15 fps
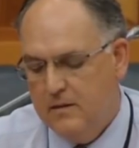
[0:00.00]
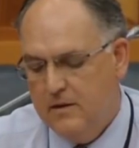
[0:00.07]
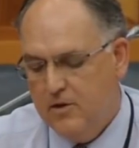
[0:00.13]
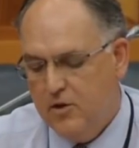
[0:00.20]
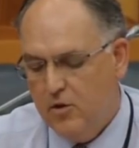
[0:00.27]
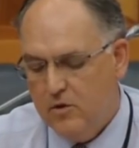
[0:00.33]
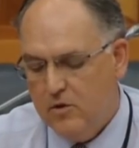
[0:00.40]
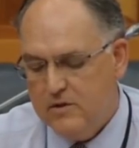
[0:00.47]

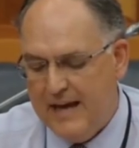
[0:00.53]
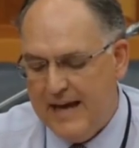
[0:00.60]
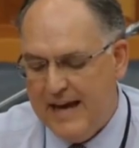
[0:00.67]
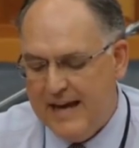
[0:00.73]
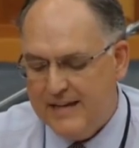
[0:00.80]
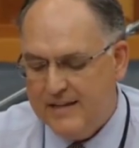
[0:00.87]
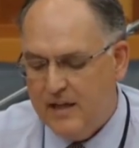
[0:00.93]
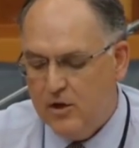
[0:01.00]
that you are to
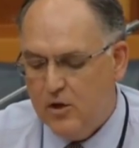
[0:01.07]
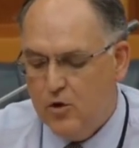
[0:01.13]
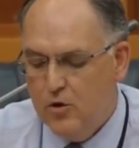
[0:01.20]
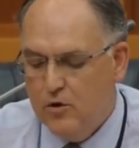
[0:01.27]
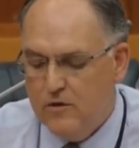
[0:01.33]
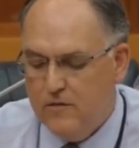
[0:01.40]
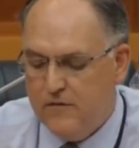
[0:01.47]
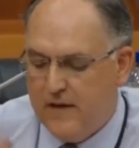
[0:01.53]
act in
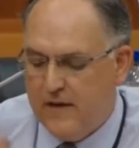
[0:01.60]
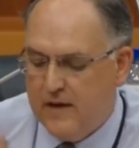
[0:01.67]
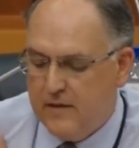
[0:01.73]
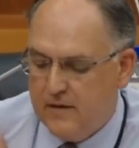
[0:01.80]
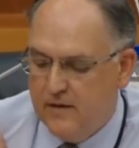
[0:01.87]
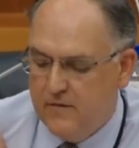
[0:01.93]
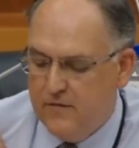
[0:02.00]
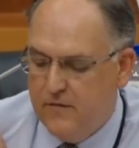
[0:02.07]
good
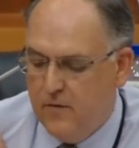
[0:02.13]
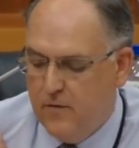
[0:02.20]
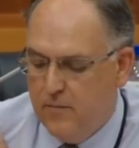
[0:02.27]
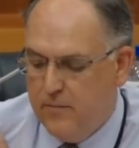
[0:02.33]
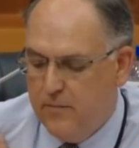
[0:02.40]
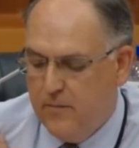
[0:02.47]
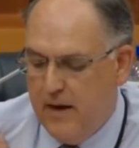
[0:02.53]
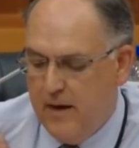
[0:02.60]
faith and for
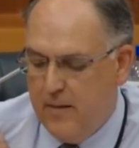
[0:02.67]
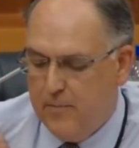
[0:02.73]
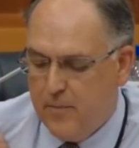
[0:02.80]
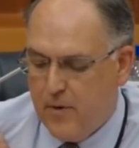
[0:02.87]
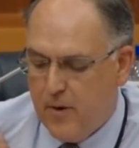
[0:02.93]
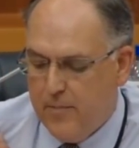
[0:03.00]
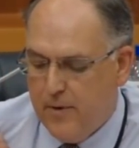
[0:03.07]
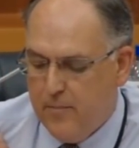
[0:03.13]
a
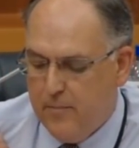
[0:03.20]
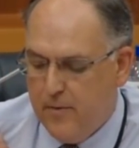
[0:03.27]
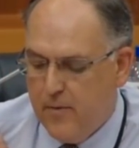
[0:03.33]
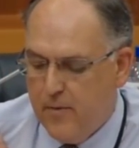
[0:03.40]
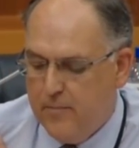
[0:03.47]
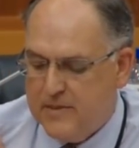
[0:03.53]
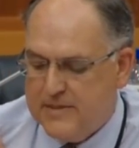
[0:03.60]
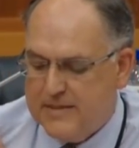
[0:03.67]
proper
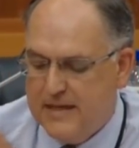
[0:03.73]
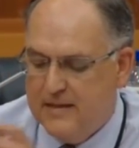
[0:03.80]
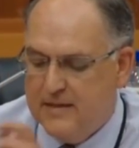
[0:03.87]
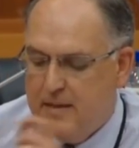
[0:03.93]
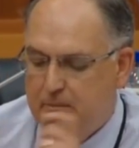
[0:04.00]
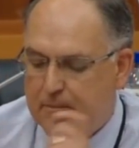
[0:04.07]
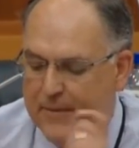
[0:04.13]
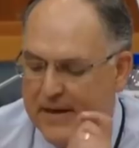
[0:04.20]
purpose
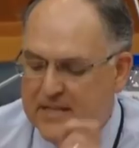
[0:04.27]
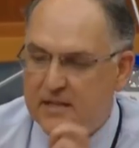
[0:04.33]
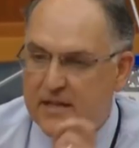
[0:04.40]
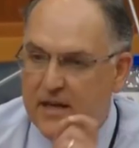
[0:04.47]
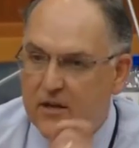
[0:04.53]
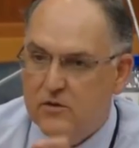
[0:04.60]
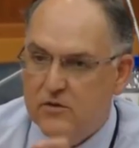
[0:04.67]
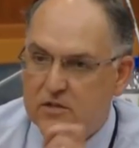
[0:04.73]
in the best
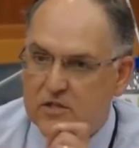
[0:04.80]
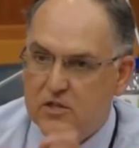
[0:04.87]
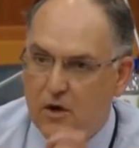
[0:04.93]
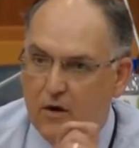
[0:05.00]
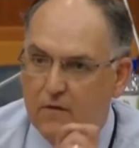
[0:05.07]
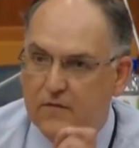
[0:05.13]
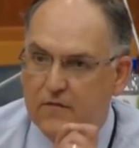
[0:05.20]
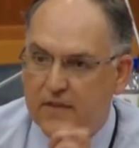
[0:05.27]
interest
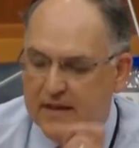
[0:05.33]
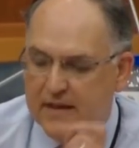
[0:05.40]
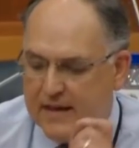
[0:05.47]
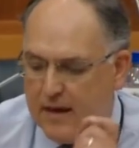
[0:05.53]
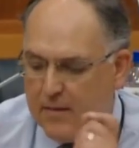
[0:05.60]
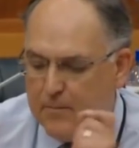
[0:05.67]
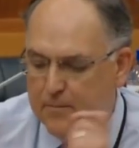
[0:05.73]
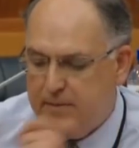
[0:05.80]
of the
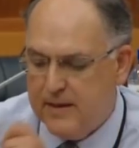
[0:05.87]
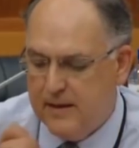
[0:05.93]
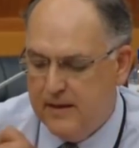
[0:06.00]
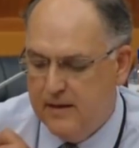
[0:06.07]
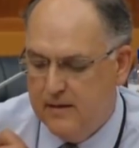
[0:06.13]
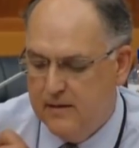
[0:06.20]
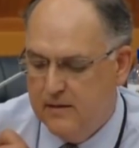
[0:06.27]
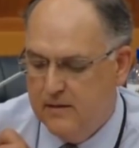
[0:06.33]

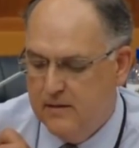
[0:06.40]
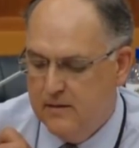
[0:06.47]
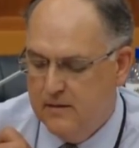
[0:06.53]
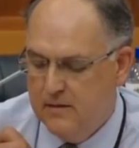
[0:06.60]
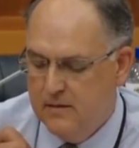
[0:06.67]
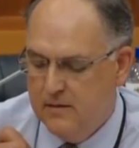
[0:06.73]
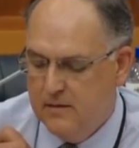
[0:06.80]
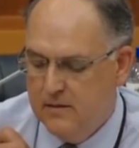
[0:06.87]
company,
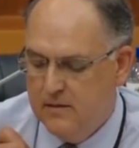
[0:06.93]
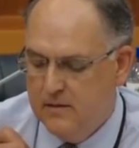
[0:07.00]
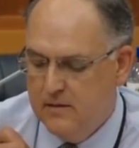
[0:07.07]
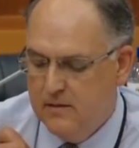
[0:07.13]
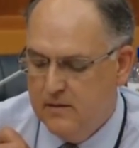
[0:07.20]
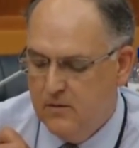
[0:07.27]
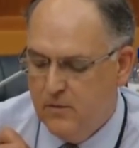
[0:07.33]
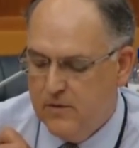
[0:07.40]

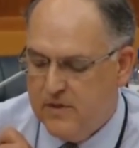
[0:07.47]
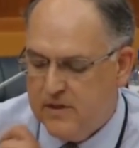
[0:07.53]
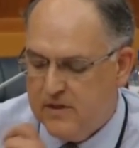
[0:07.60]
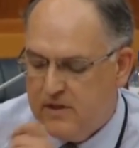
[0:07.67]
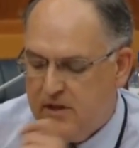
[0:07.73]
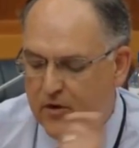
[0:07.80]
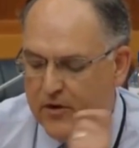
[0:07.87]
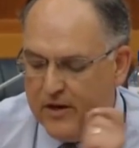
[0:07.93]
with the
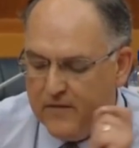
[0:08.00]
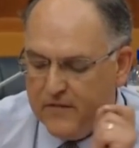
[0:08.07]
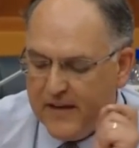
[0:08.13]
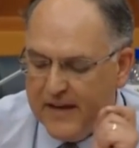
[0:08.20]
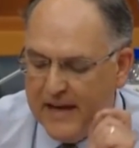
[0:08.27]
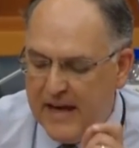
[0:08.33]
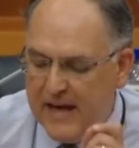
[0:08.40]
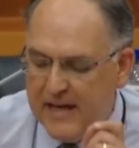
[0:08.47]
degree of
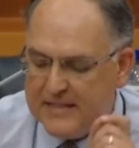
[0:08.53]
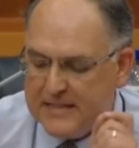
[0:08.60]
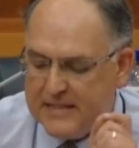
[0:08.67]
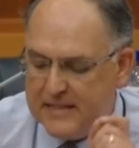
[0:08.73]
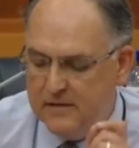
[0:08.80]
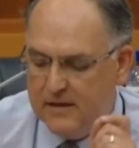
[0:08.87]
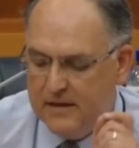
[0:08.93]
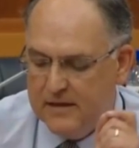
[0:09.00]
care,
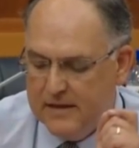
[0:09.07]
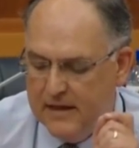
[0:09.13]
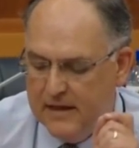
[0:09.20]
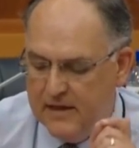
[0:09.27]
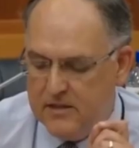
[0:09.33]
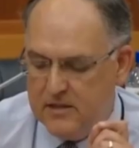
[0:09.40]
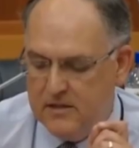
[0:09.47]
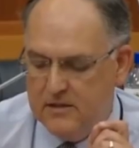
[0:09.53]
skill, and
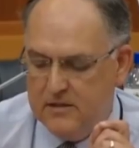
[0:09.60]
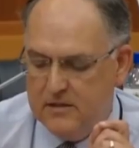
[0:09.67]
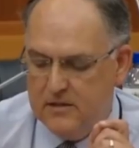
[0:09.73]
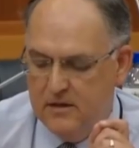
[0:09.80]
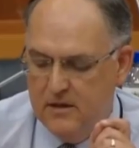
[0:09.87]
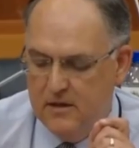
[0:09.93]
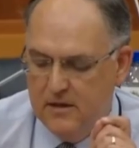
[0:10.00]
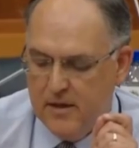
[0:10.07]

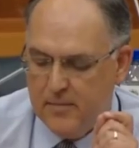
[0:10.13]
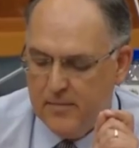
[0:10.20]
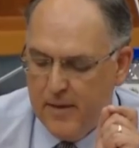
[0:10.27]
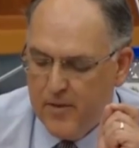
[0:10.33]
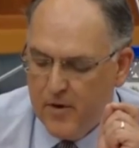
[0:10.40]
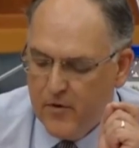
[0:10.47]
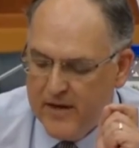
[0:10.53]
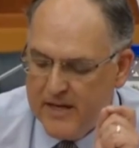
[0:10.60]
diligence that
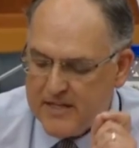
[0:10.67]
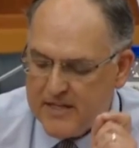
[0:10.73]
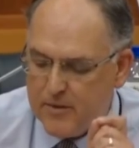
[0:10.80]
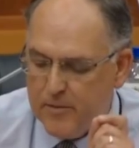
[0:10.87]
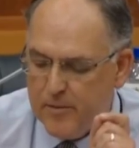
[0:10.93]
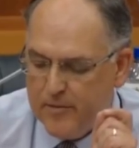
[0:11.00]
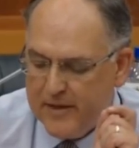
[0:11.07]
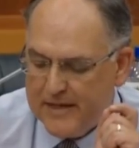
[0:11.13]
may be
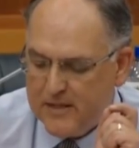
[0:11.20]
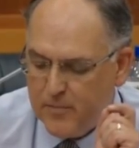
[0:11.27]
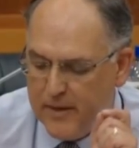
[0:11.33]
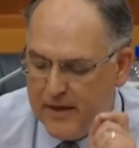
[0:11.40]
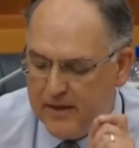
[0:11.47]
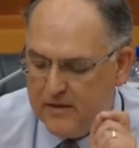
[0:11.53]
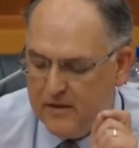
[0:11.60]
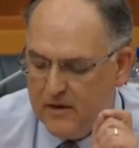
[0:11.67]
reasonably
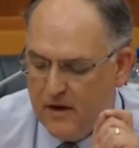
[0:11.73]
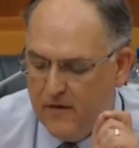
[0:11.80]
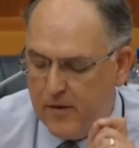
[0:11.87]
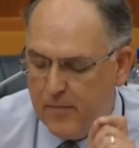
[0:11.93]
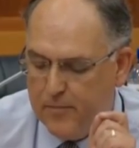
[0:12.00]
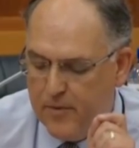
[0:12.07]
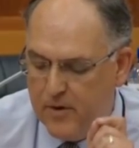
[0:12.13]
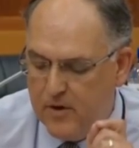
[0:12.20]
expected of
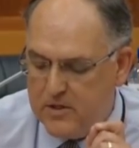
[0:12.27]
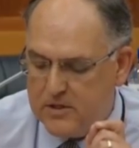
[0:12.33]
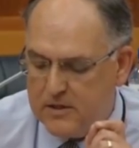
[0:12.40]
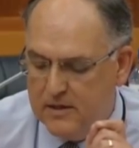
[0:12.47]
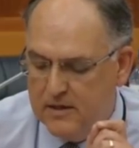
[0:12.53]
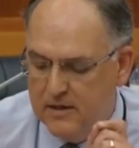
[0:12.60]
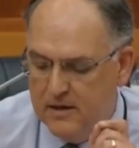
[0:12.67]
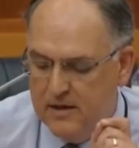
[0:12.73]
a
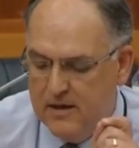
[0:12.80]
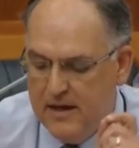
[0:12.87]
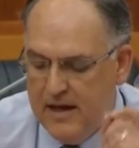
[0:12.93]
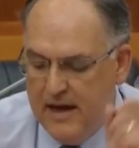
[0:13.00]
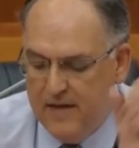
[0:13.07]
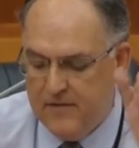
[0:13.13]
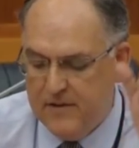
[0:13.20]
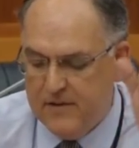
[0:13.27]
person,
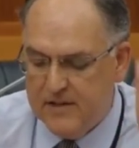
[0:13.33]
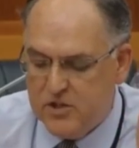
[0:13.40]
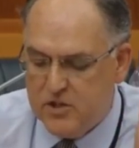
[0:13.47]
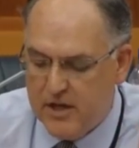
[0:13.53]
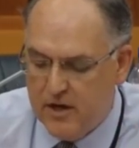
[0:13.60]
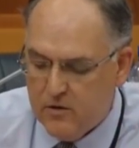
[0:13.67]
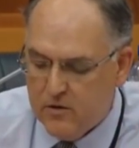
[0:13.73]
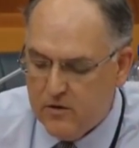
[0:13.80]
having the
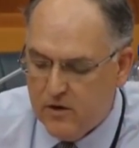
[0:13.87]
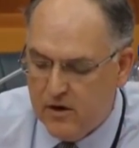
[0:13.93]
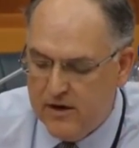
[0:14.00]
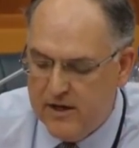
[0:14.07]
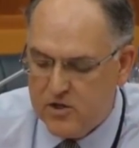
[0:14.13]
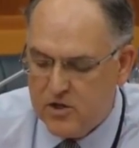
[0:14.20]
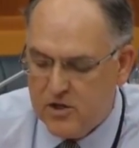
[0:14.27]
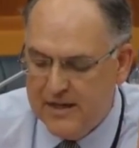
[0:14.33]
general
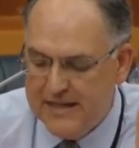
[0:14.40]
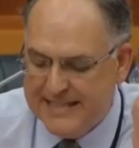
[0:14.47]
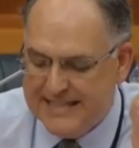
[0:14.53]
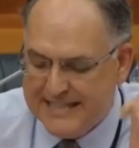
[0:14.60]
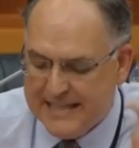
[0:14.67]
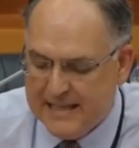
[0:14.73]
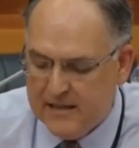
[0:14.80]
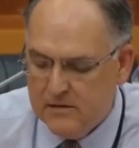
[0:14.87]
knowledge,
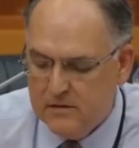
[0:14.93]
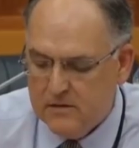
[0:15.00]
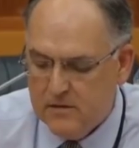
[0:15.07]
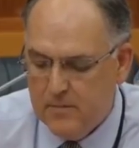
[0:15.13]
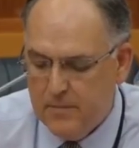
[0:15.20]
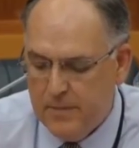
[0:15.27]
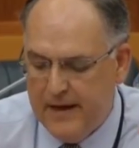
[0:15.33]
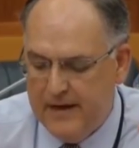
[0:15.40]
skill,
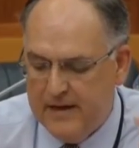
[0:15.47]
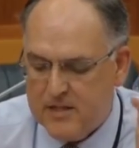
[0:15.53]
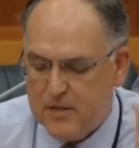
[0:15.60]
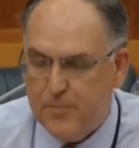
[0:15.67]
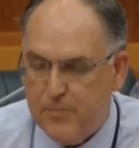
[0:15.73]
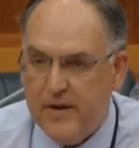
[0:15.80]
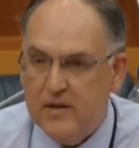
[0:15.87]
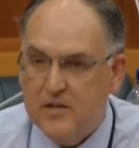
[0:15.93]
and
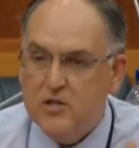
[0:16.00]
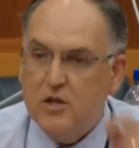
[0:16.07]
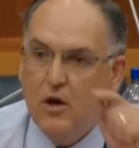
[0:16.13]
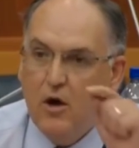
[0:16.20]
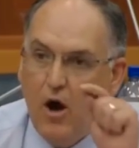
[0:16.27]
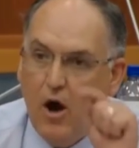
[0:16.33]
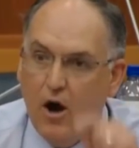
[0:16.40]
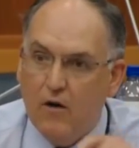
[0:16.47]
experience
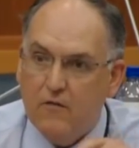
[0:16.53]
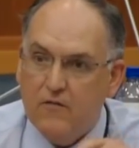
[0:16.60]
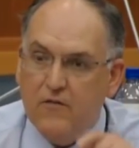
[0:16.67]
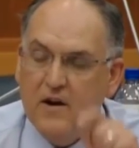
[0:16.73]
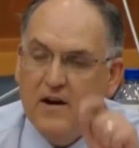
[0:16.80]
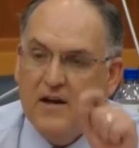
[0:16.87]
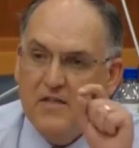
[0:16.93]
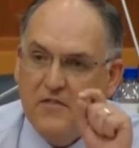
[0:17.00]
of